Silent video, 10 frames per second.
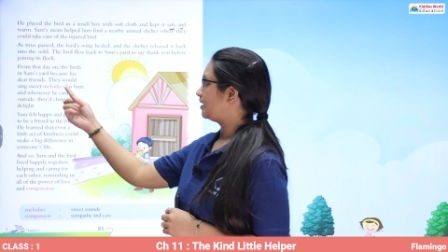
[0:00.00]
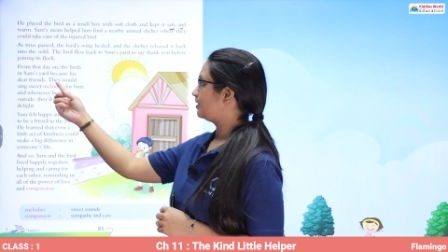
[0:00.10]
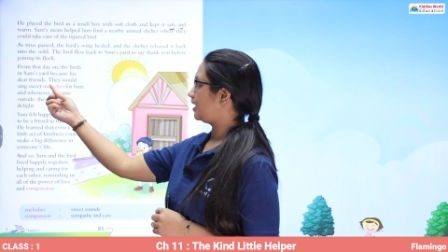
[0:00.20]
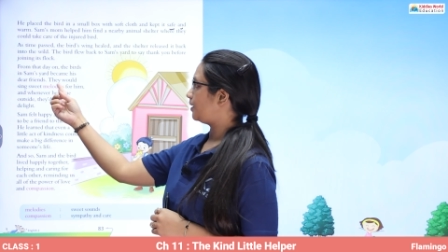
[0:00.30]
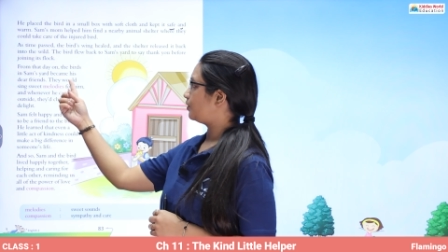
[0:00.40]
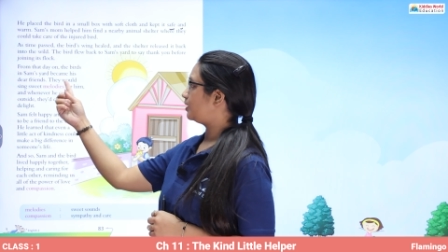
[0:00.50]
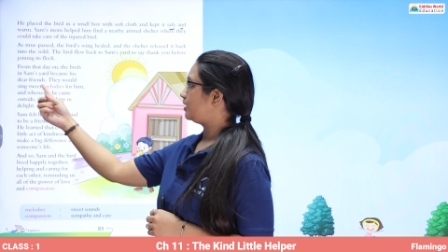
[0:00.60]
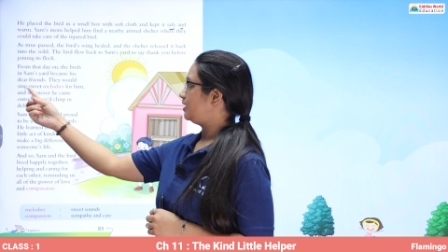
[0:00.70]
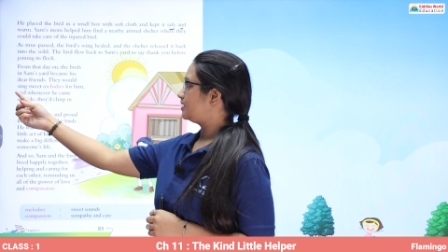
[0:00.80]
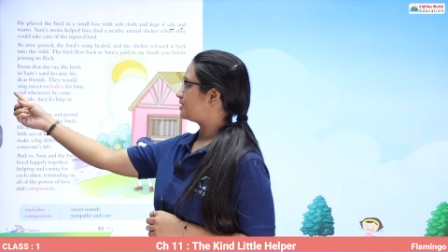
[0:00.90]
They would
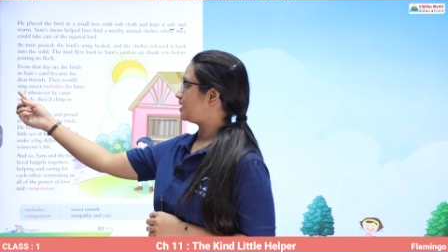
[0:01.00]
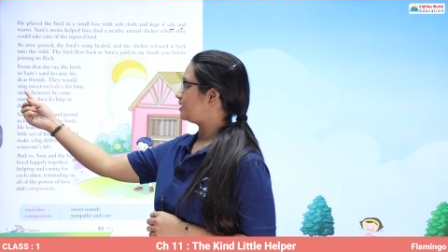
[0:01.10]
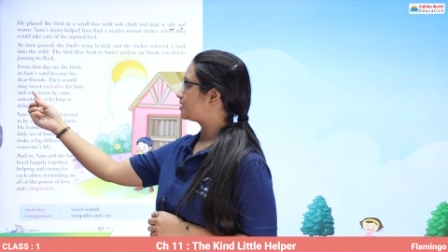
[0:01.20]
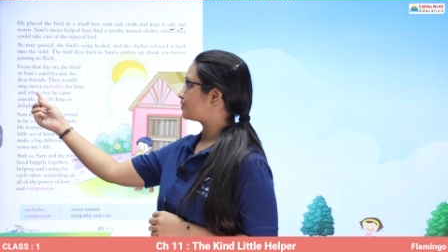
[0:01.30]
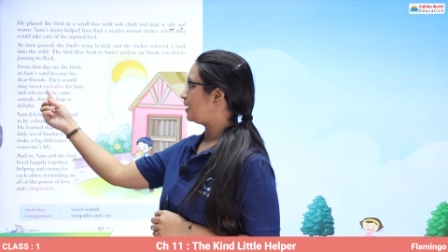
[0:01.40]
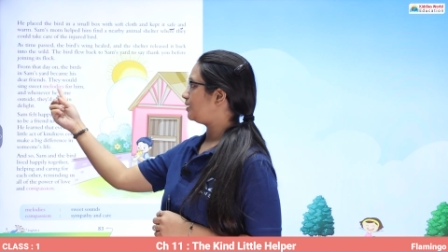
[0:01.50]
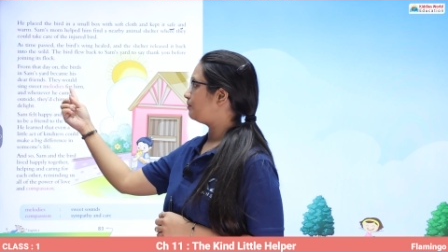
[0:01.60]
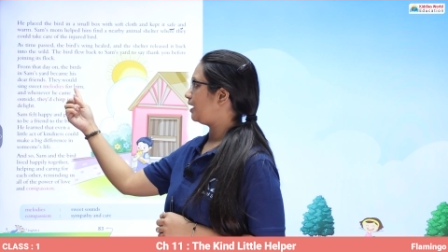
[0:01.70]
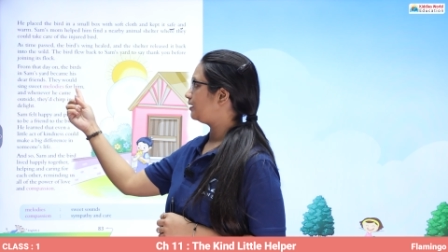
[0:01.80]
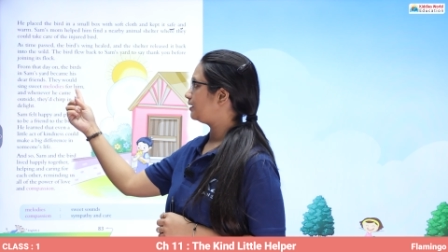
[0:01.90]
sing sweet
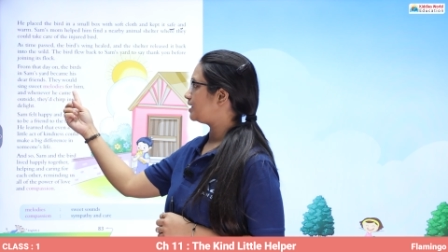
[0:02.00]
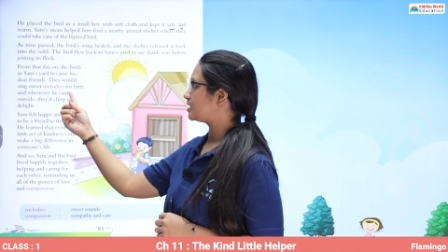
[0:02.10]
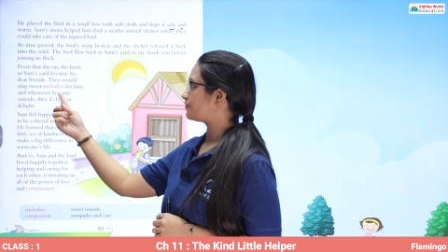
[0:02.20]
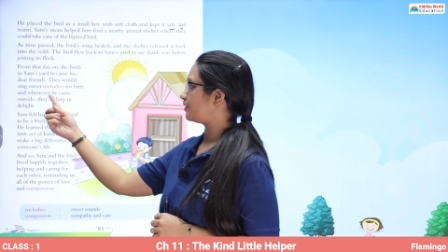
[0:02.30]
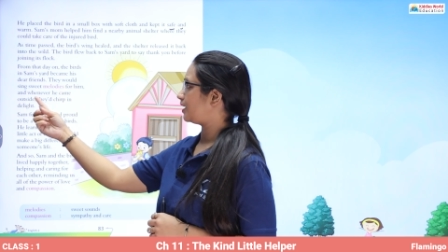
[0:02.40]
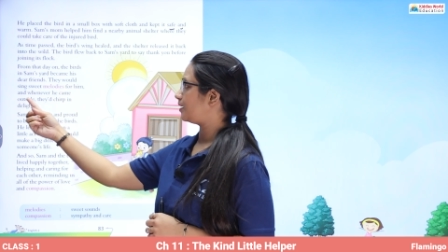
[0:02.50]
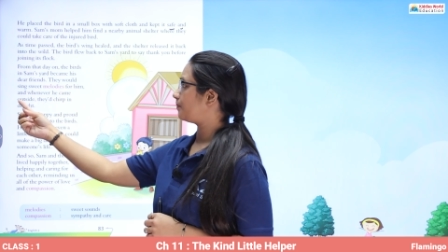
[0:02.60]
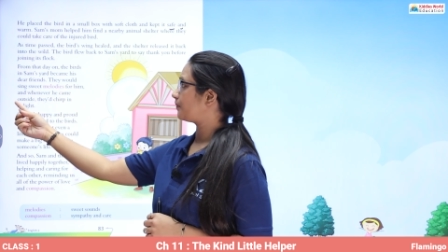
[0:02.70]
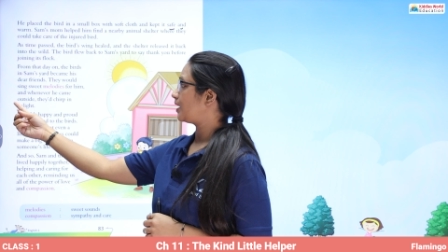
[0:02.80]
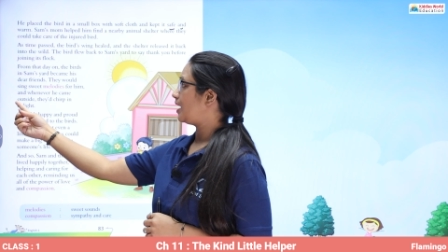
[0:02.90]
melodies for
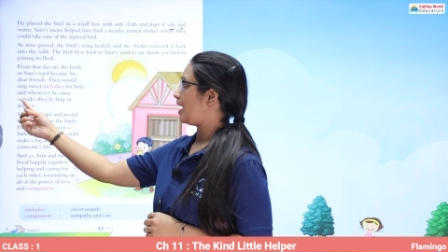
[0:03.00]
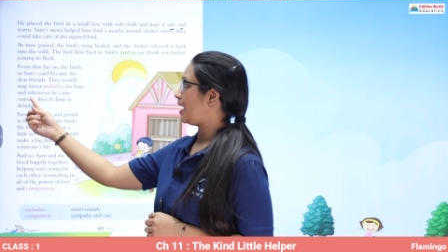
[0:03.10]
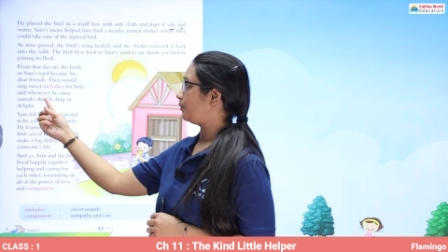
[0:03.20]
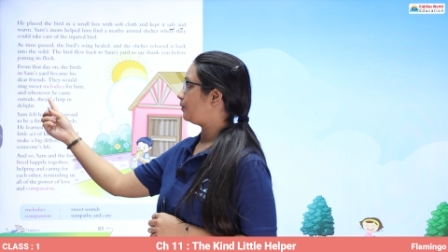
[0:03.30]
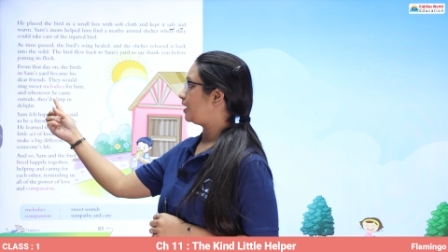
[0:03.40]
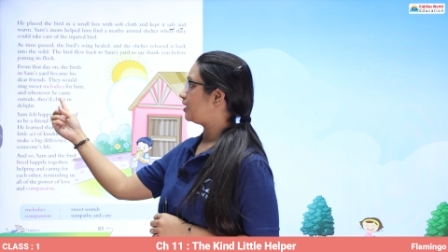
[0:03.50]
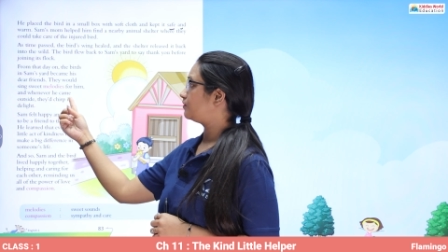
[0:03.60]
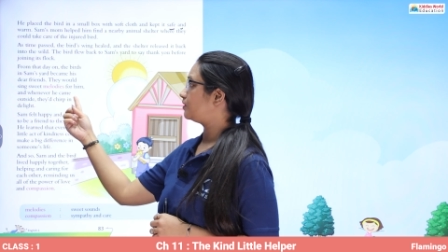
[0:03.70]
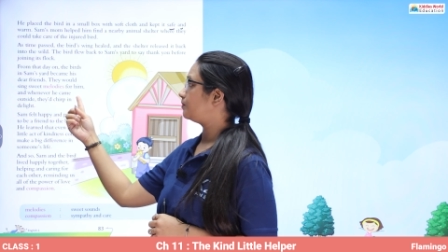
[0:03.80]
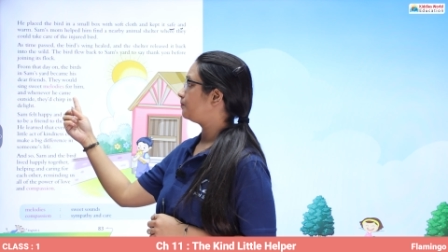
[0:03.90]
him, and
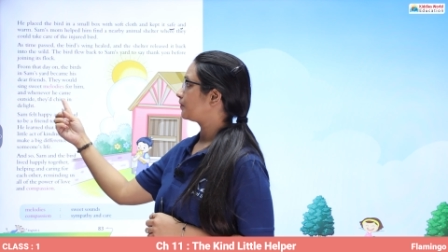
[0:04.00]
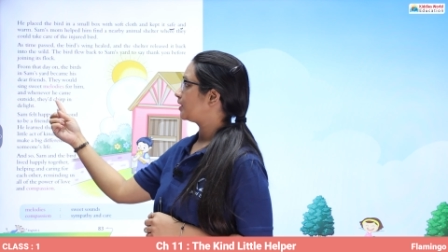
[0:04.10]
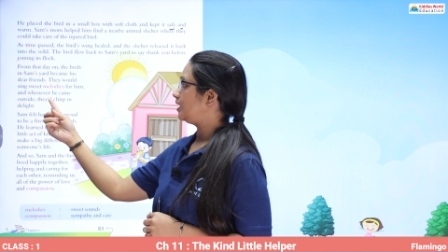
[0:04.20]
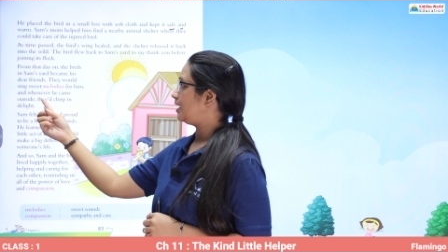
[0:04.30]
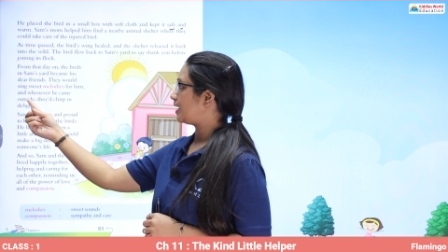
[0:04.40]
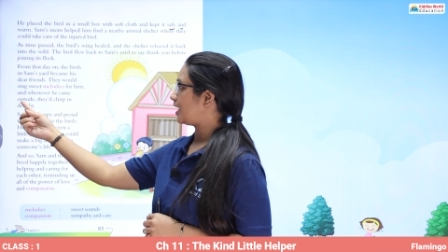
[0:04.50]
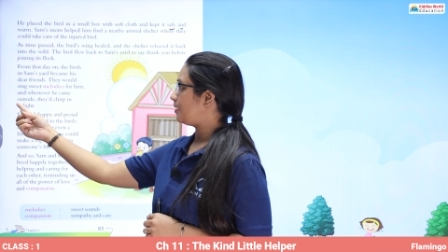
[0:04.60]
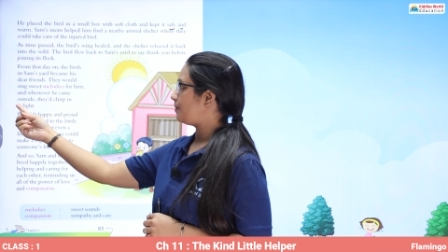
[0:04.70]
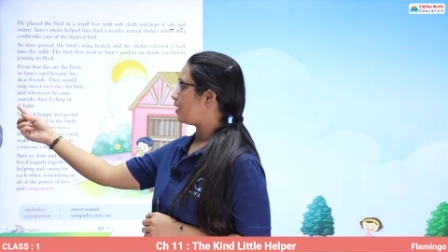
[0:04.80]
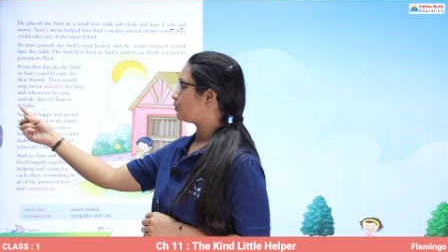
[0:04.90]
whenever he
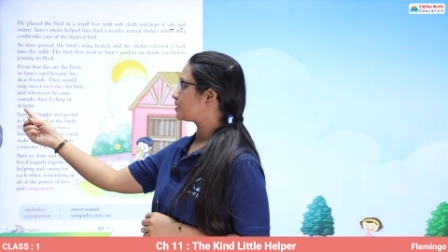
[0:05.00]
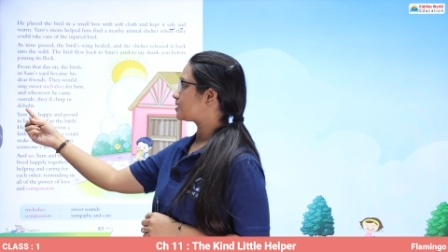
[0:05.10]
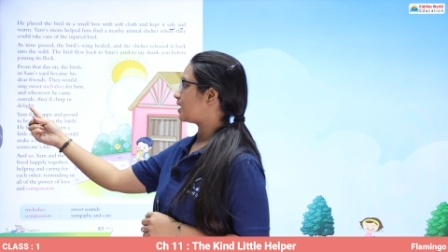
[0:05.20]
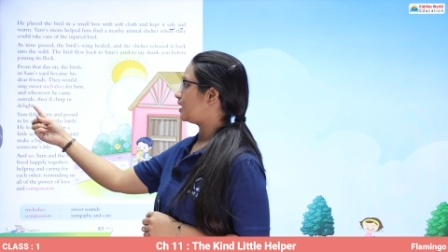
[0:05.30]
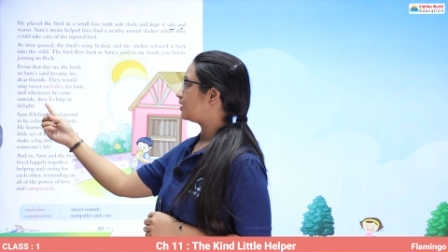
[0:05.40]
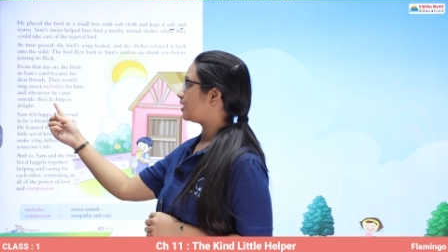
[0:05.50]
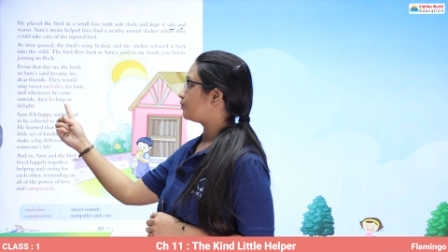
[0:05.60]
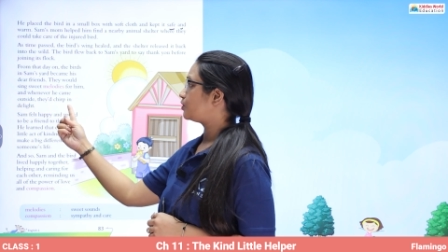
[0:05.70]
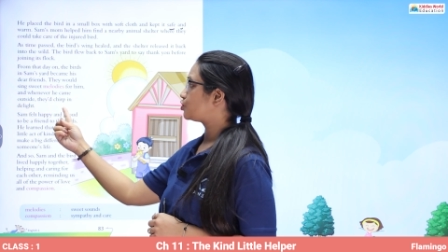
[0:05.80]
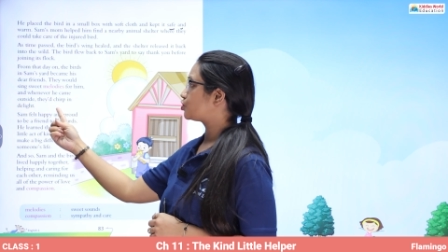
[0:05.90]
came outside, they
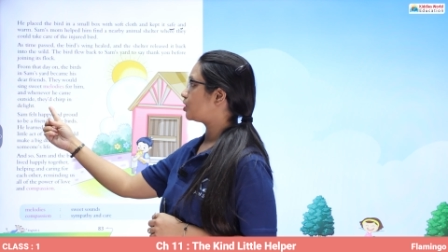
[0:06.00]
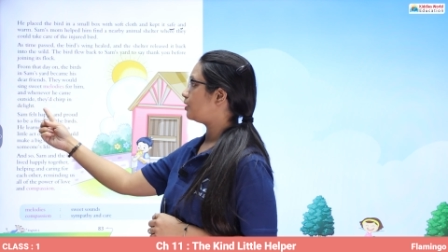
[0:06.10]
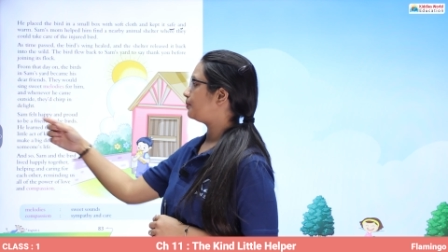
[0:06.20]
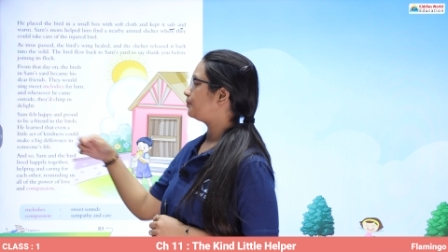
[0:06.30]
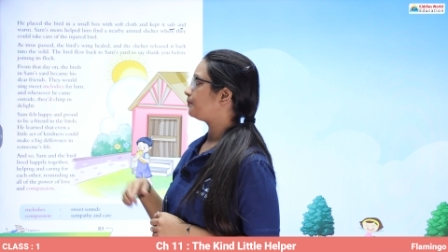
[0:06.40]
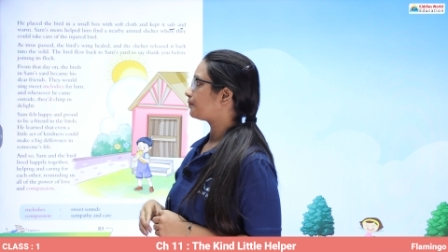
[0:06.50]
would chirp